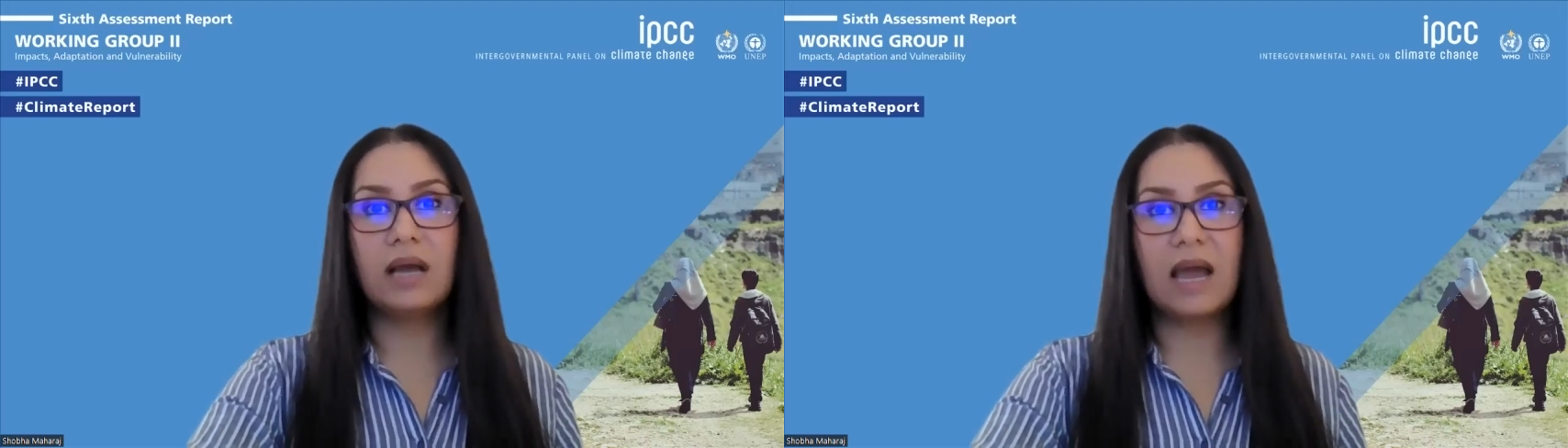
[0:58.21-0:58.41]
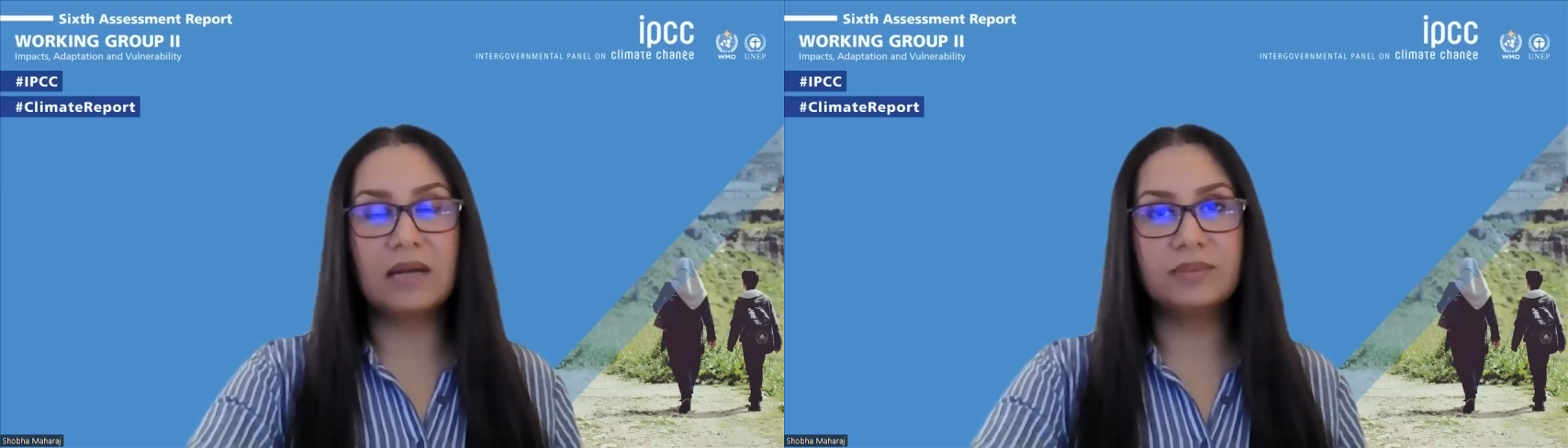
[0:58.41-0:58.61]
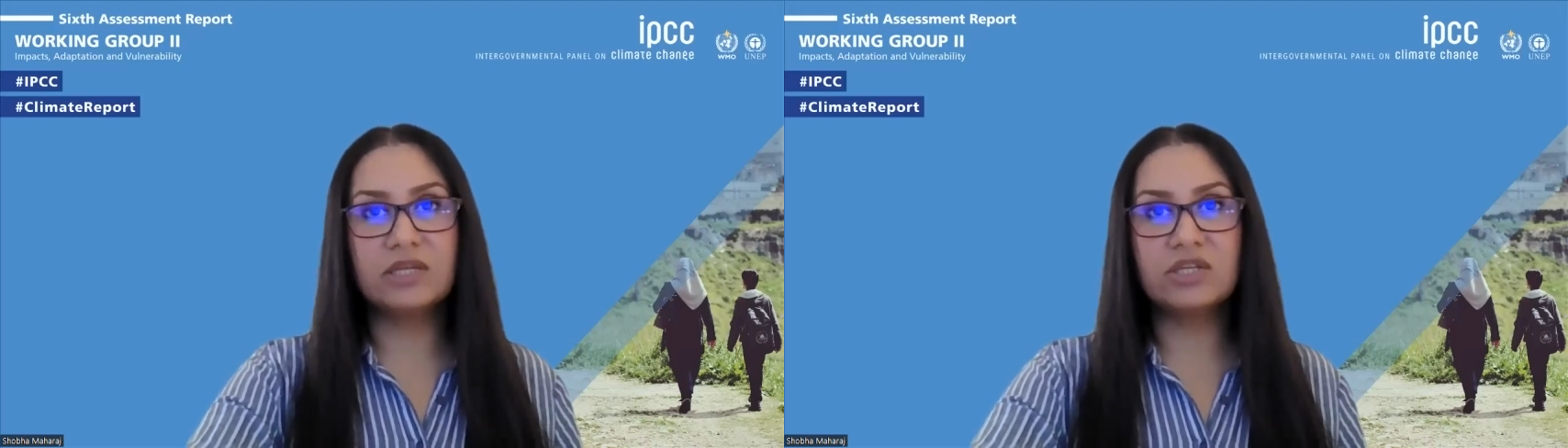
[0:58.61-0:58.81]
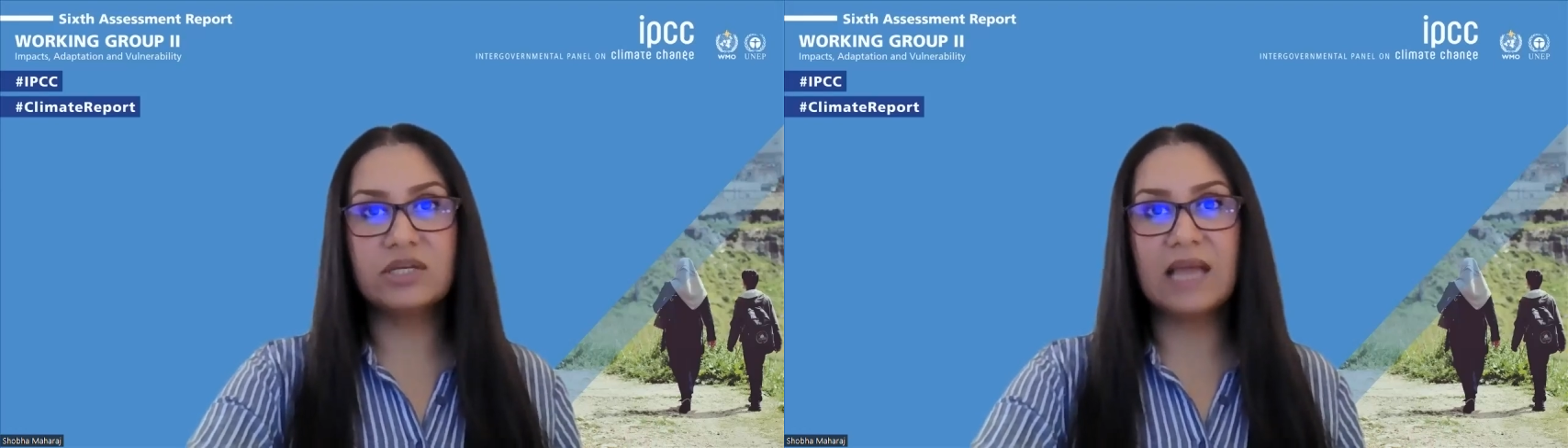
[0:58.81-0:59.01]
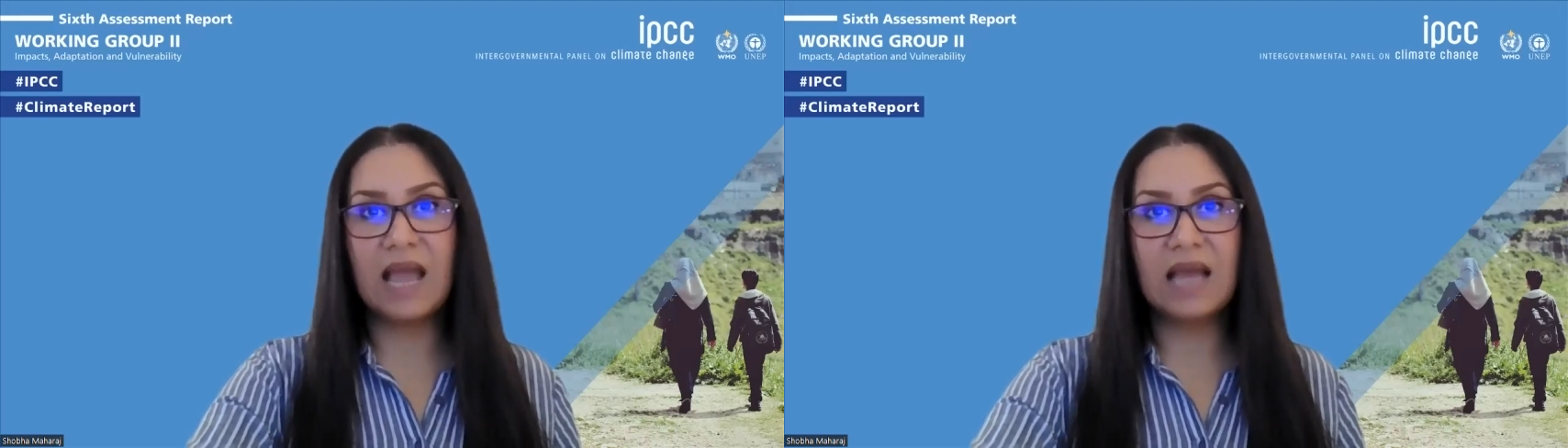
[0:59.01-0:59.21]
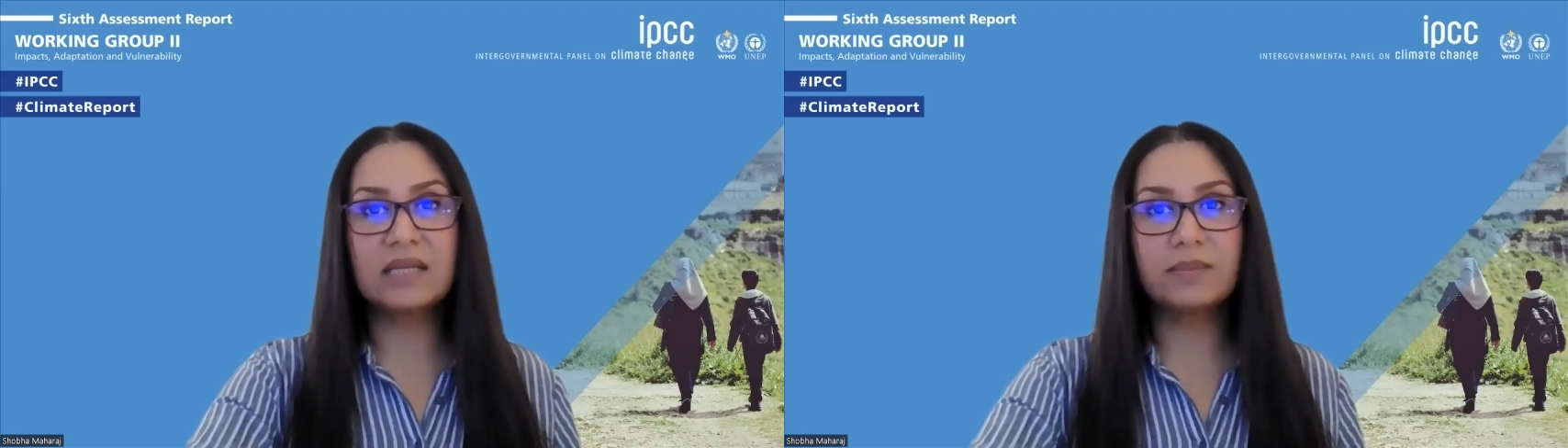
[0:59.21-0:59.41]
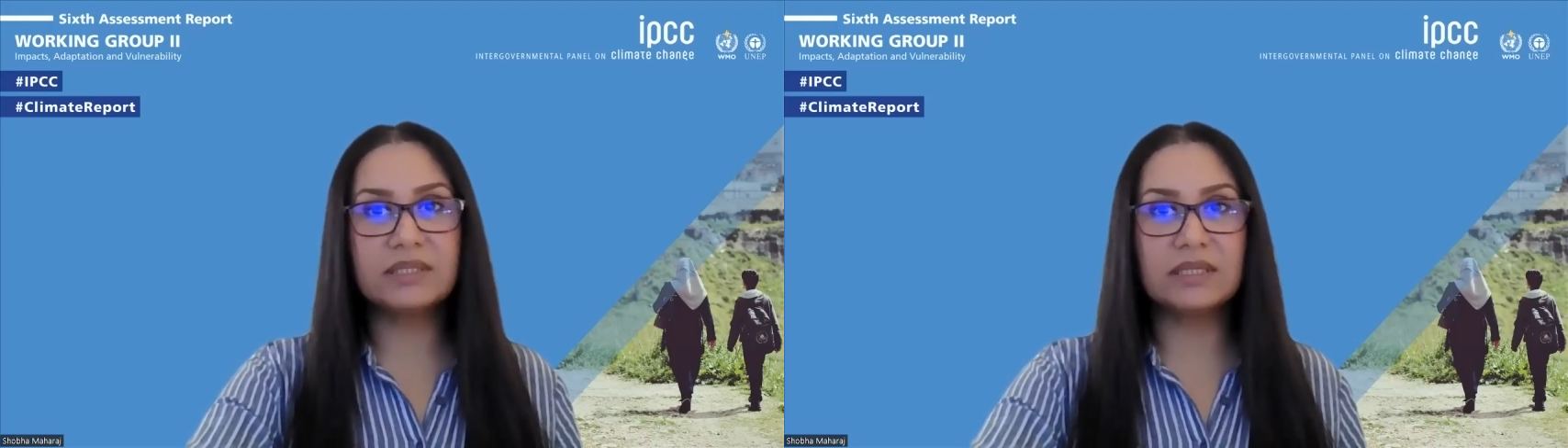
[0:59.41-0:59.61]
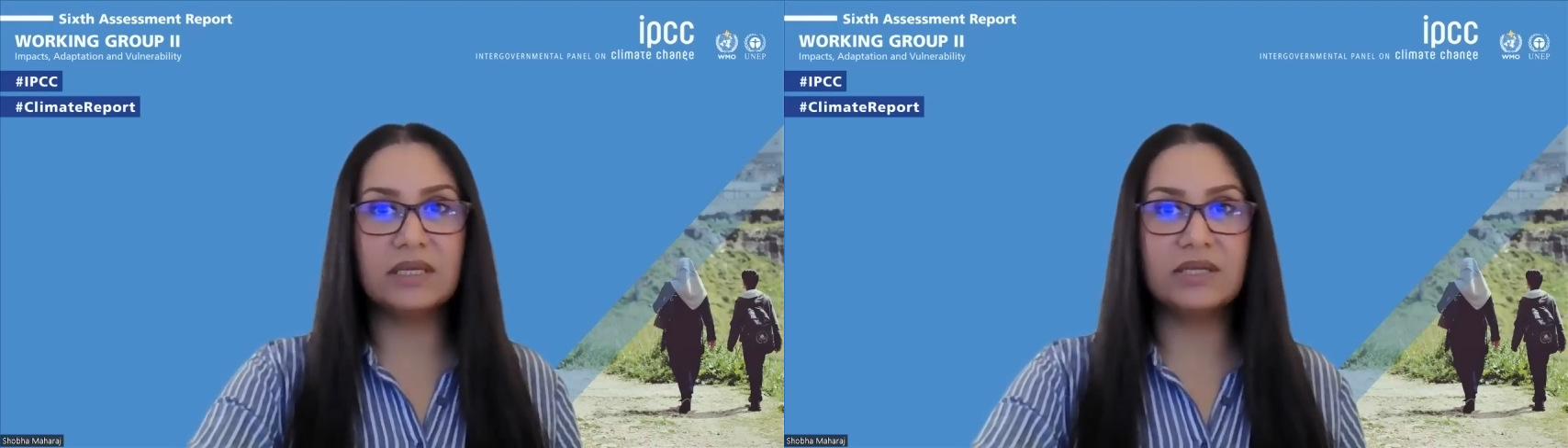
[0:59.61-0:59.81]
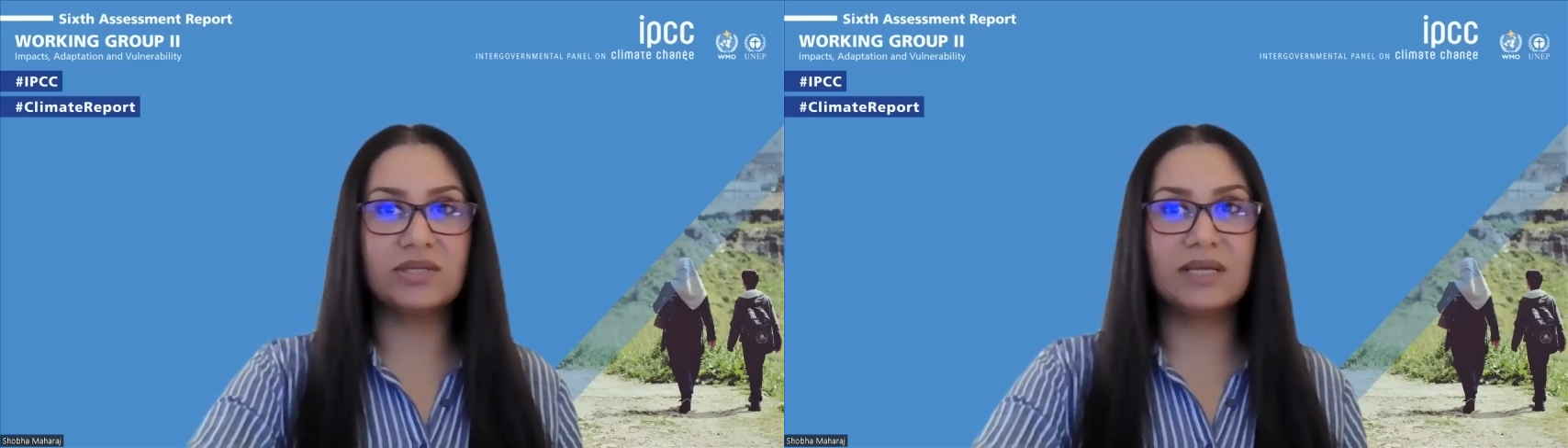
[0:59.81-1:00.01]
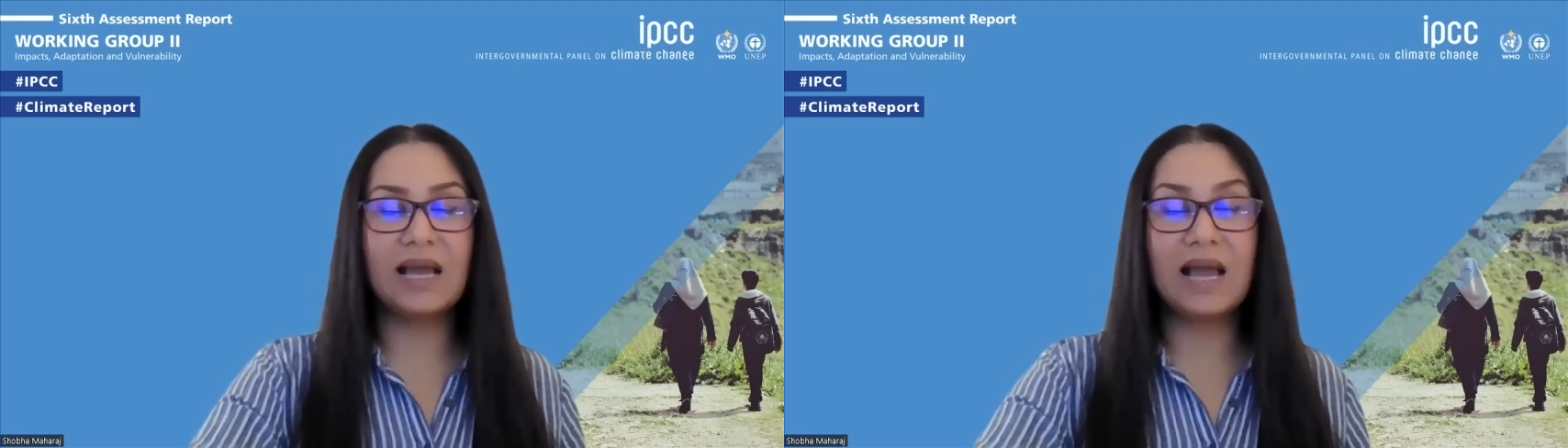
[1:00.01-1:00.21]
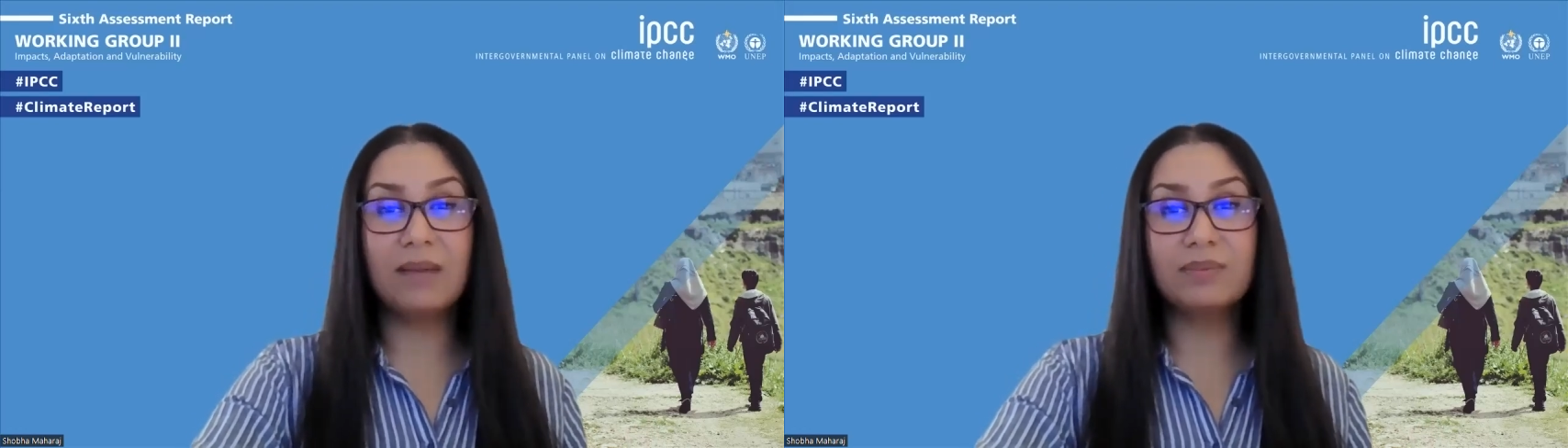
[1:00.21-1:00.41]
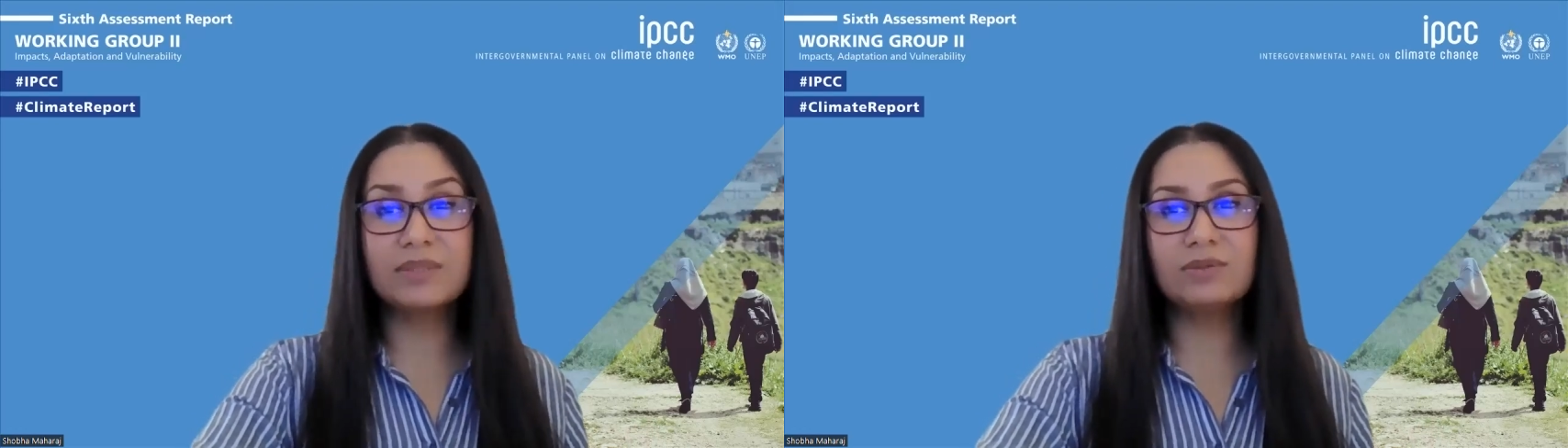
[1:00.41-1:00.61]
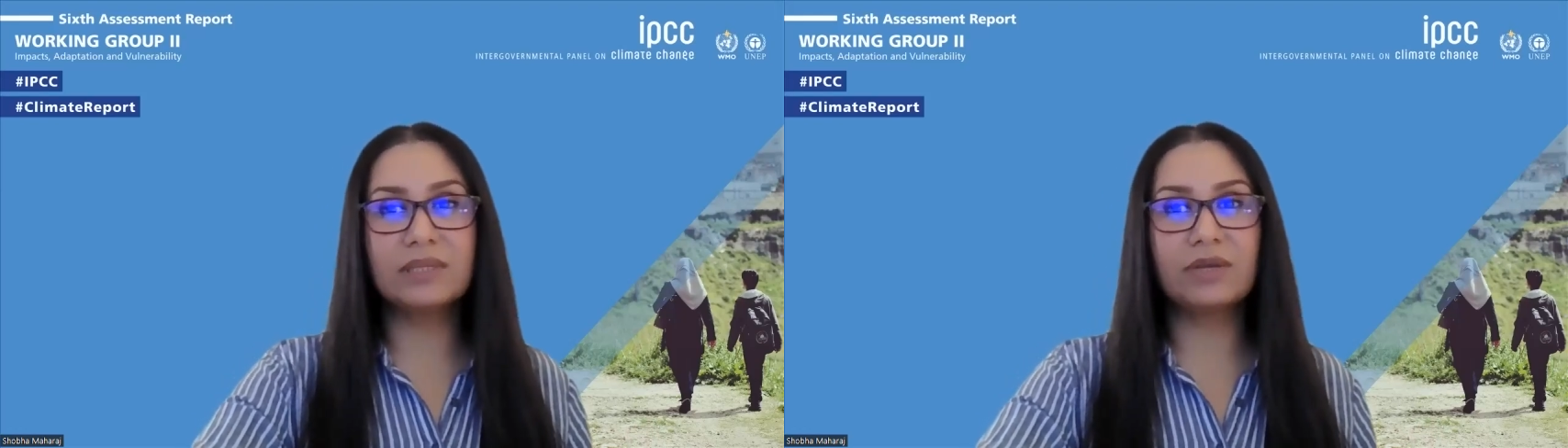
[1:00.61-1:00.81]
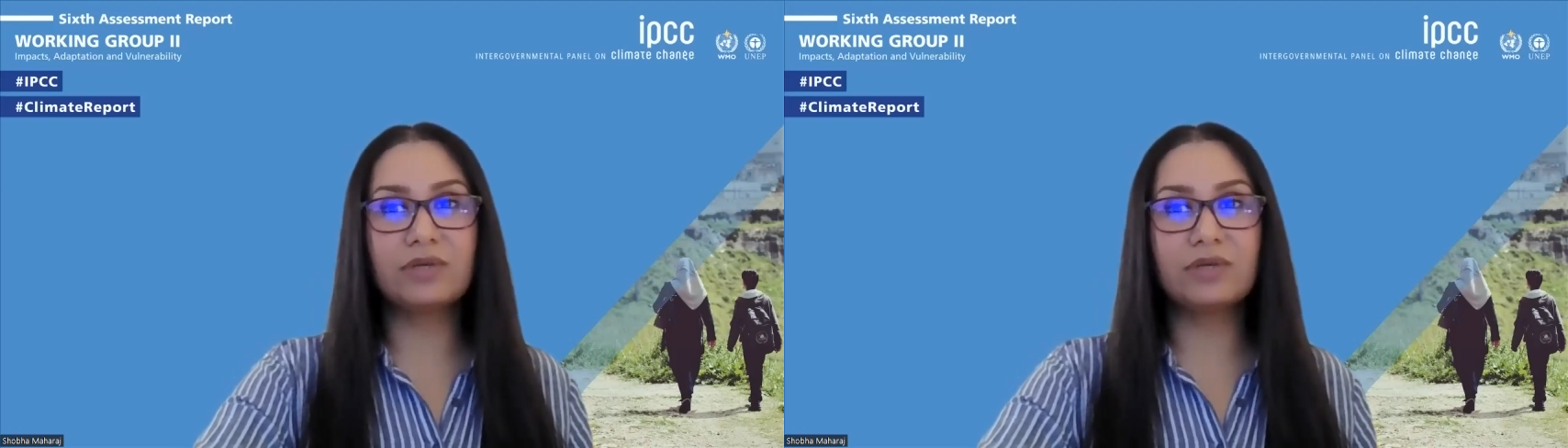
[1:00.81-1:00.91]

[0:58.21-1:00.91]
adaptation and mitigation are absolutely